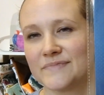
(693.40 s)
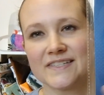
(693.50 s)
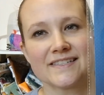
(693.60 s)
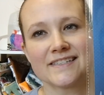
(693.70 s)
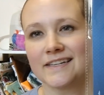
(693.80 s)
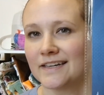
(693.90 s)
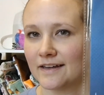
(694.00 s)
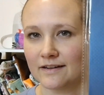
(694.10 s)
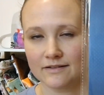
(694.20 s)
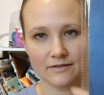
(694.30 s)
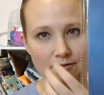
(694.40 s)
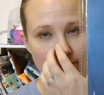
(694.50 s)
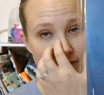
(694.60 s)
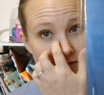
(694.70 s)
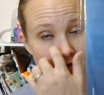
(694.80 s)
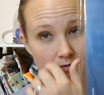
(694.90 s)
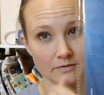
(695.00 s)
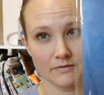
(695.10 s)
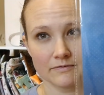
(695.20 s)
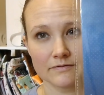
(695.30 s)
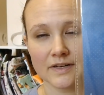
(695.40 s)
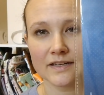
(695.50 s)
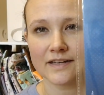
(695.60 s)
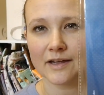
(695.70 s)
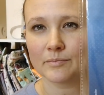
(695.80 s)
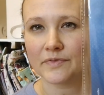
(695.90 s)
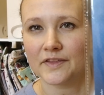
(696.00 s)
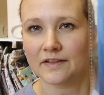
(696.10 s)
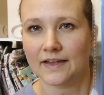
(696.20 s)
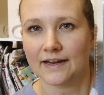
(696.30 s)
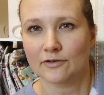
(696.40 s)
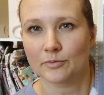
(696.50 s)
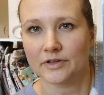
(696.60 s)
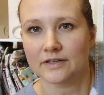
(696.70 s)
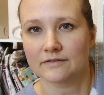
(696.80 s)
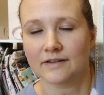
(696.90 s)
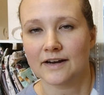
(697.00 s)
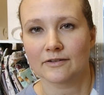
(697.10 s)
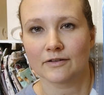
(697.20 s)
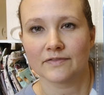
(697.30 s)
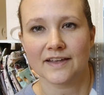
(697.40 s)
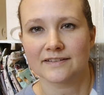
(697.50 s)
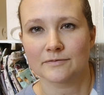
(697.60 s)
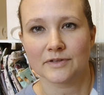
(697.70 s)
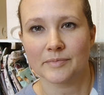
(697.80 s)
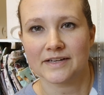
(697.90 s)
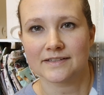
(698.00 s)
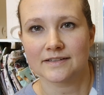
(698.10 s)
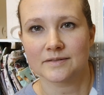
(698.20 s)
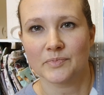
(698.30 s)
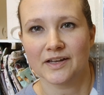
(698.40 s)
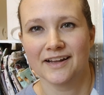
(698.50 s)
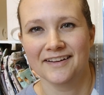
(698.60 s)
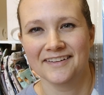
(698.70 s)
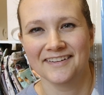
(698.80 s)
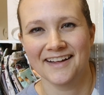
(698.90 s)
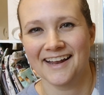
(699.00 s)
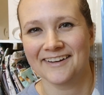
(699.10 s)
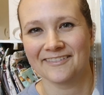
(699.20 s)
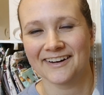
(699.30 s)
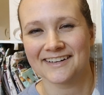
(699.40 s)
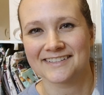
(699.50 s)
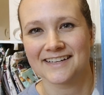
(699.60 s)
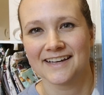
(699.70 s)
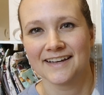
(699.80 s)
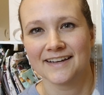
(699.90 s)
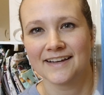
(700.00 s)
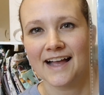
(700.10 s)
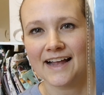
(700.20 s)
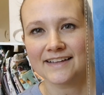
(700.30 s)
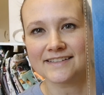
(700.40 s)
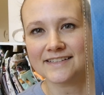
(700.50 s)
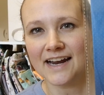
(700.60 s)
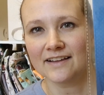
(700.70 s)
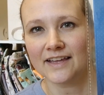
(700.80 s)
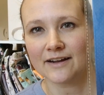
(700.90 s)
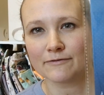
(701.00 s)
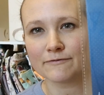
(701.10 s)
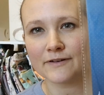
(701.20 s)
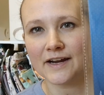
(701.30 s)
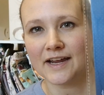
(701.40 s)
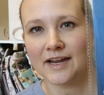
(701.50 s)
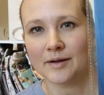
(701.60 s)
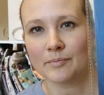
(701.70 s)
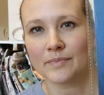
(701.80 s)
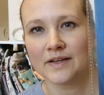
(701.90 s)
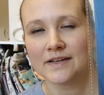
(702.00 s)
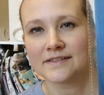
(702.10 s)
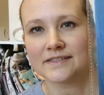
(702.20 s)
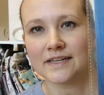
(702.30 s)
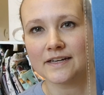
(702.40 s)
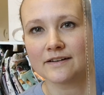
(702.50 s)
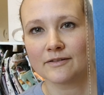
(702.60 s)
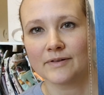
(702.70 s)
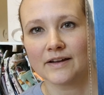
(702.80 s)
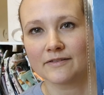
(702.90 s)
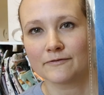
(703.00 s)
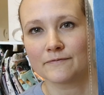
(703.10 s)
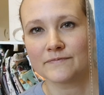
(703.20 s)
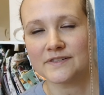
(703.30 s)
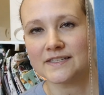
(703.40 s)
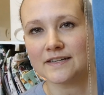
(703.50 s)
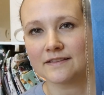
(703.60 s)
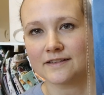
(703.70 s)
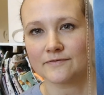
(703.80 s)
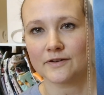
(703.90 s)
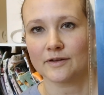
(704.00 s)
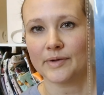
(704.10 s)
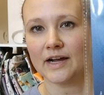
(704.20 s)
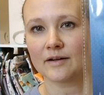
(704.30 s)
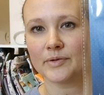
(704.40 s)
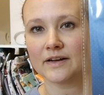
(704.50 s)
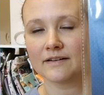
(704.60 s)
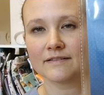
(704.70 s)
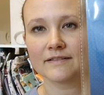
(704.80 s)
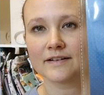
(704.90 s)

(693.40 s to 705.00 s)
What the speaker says: scenic overview type thing like I normally do. I don't know, that doesn't really make sense, but anyways, I guess it's kind of like a frame scene around a scene that's further back, but